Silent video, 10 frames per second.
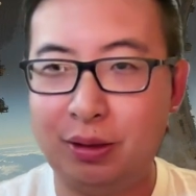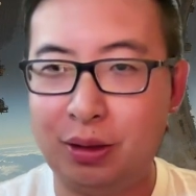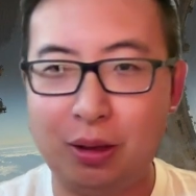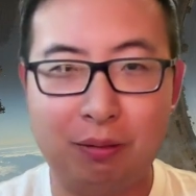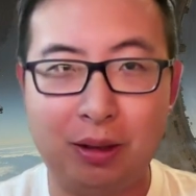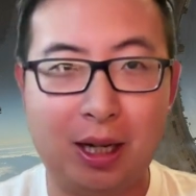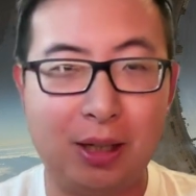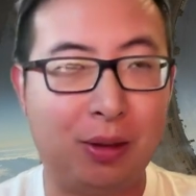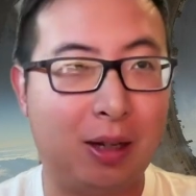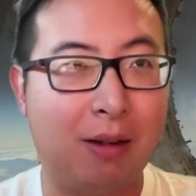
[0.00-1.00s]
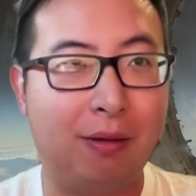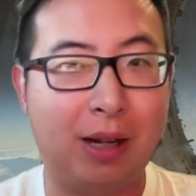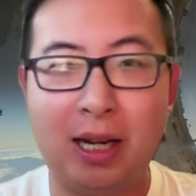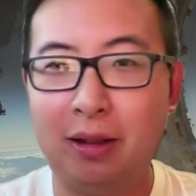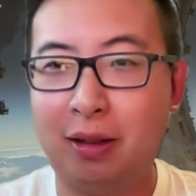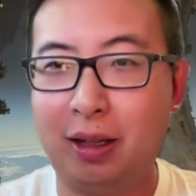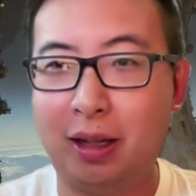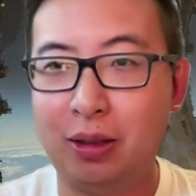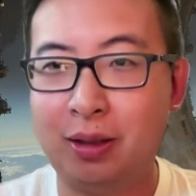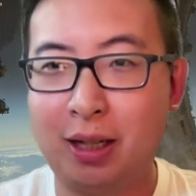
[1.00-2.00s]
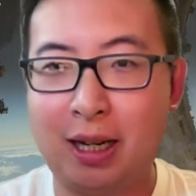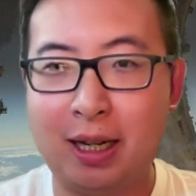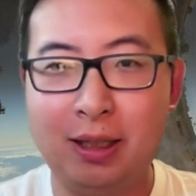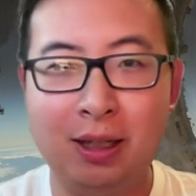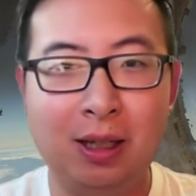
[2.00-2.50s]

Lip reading: So if you guys don't have anything else to add,